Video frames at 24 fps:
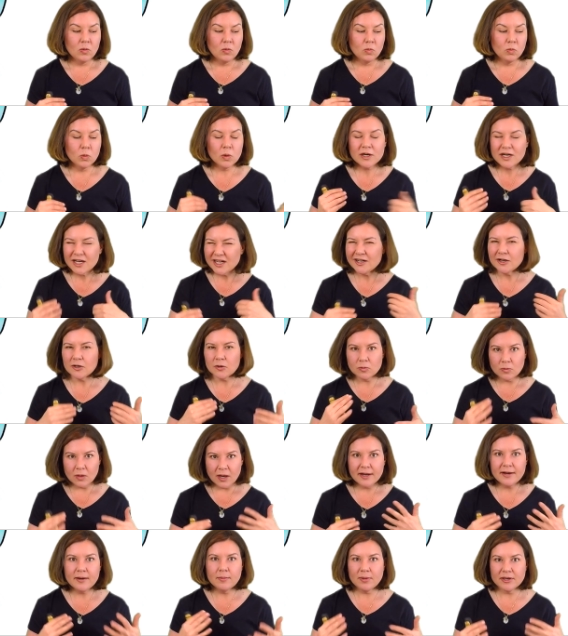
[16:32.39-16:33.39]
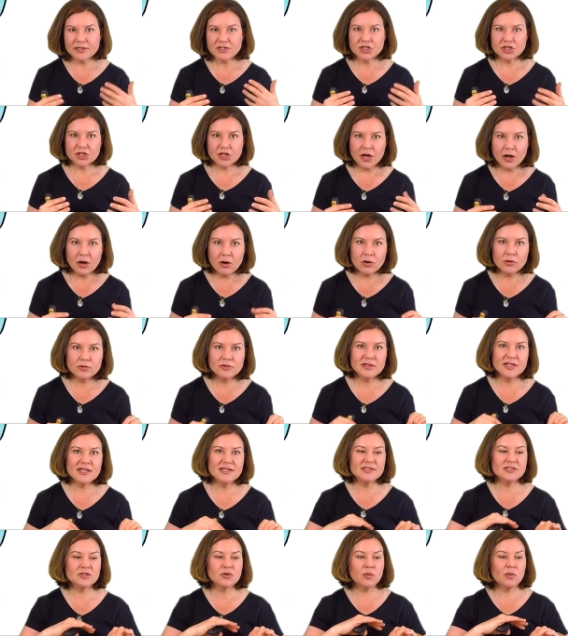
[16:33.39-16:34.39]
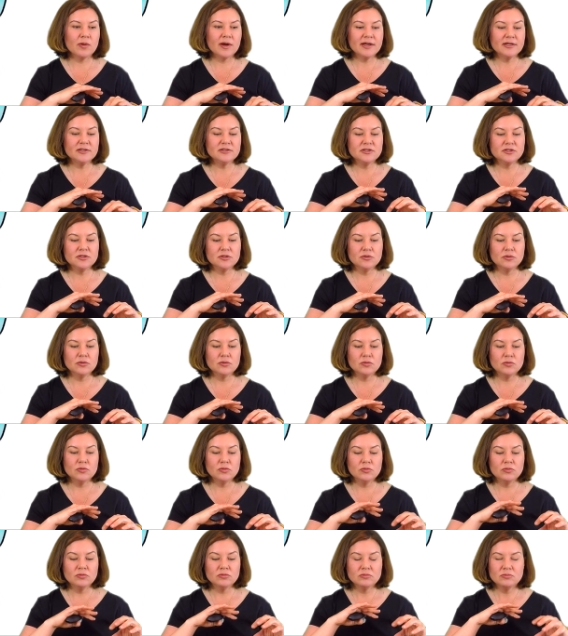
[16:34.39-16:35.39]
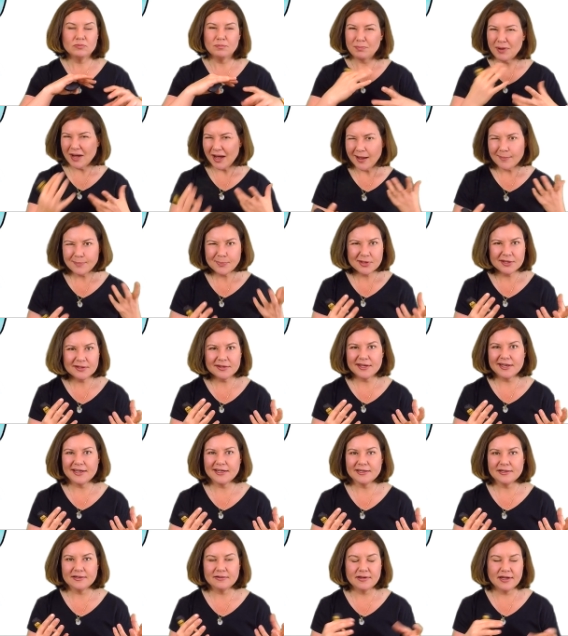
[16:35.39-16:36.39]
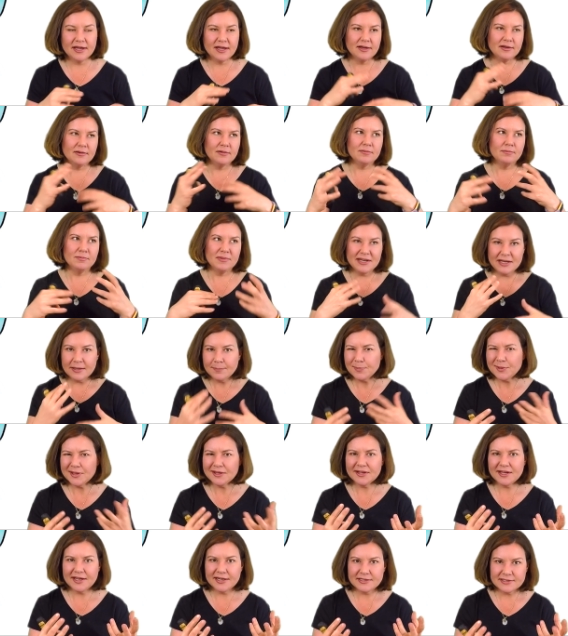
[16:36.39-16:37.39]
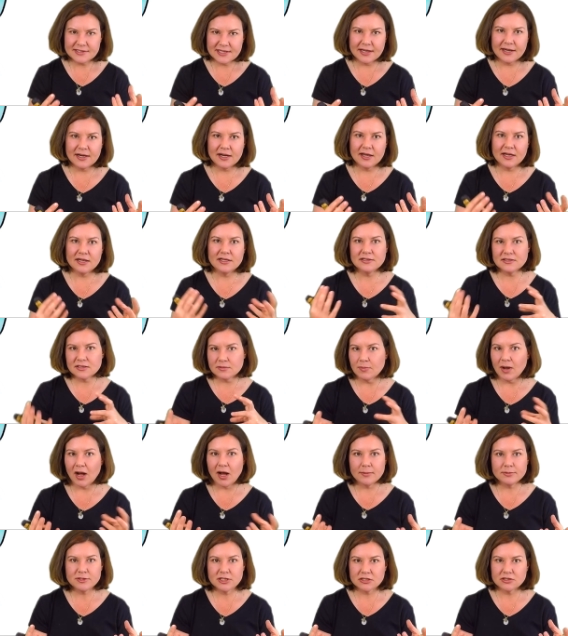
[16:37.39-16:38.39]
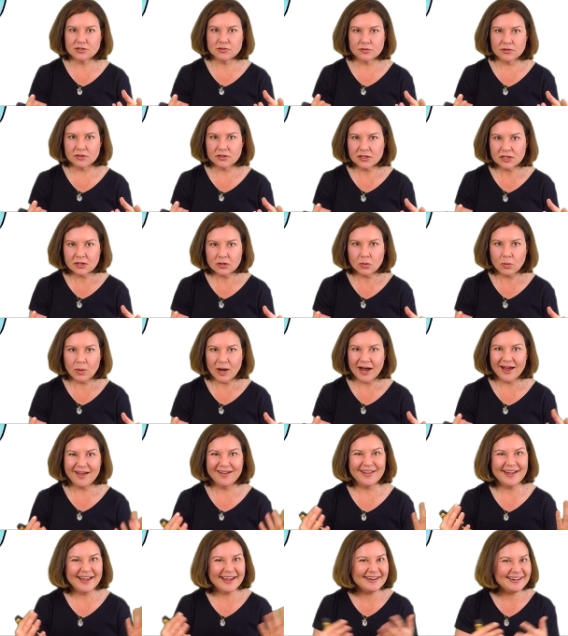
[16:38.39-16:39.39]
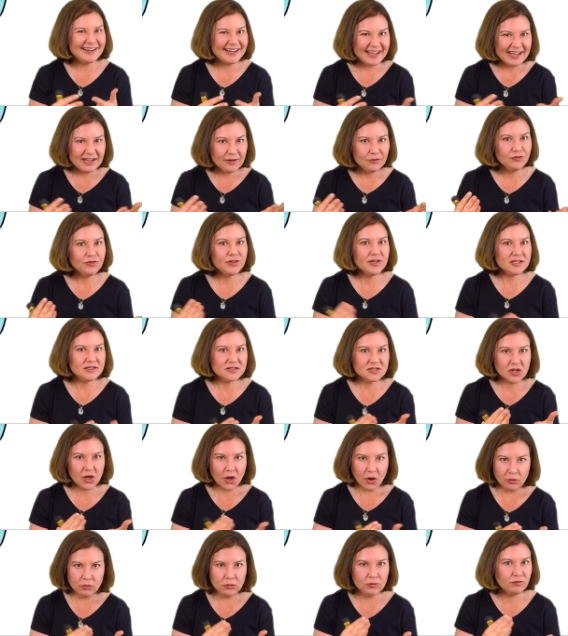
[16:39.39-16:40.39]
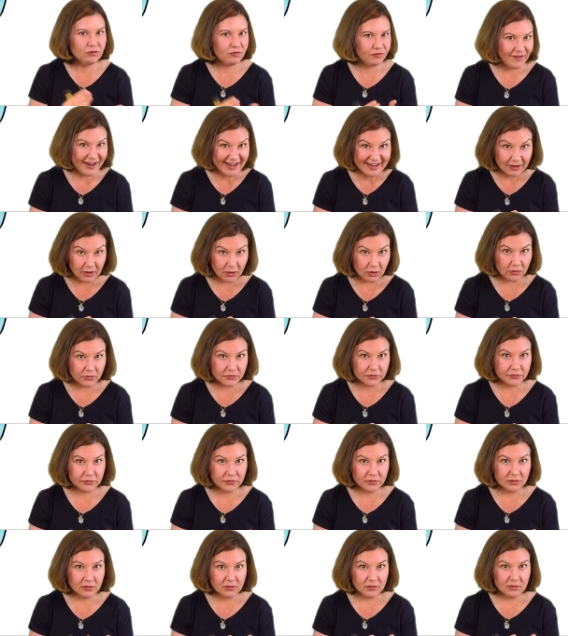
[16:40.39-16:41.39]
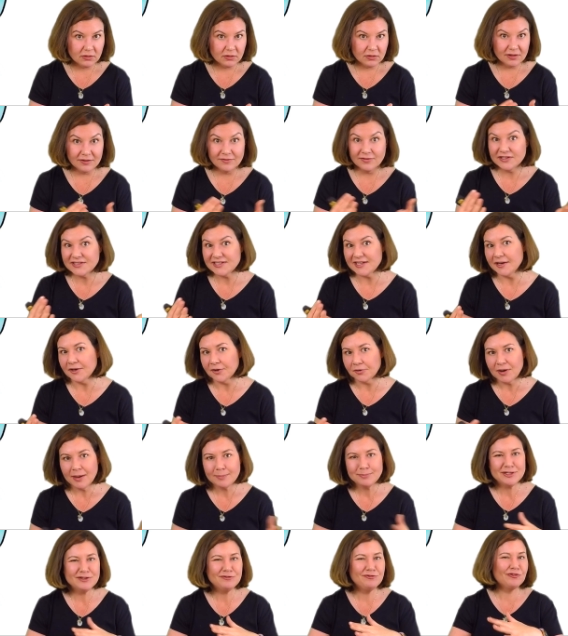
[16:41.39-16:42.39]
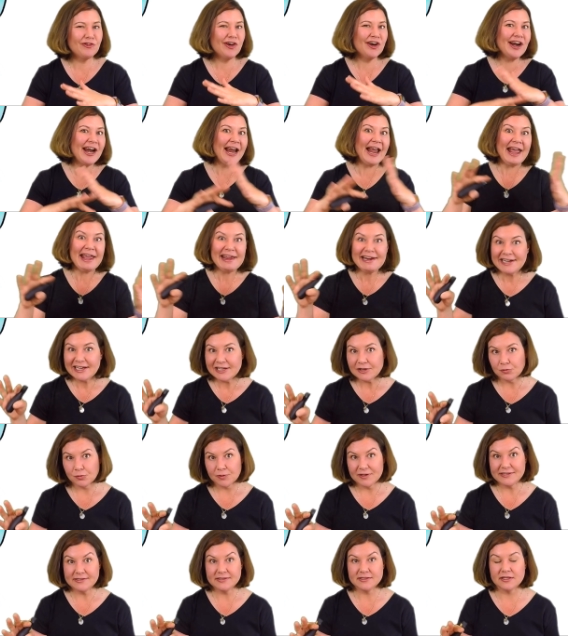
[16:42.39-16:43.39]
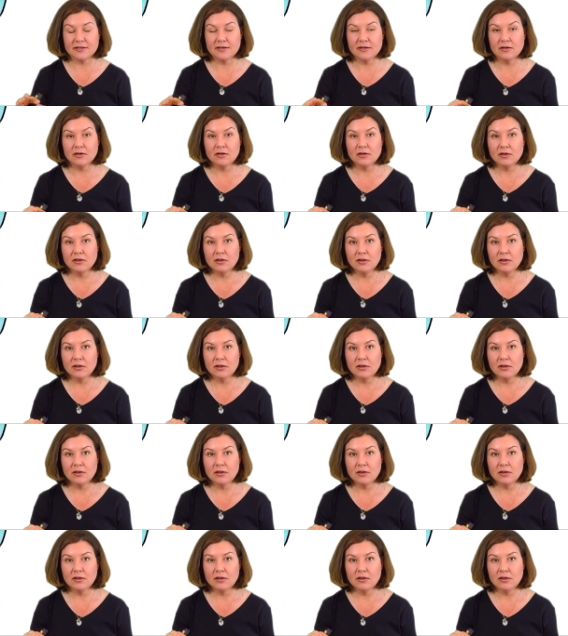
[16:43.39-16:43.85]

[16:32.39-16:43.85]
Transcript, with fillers: we're going to run a bunch of code that's going to populate and manipulate data in some objects for a little while. And if this code fails, if it's interrupted for any reason,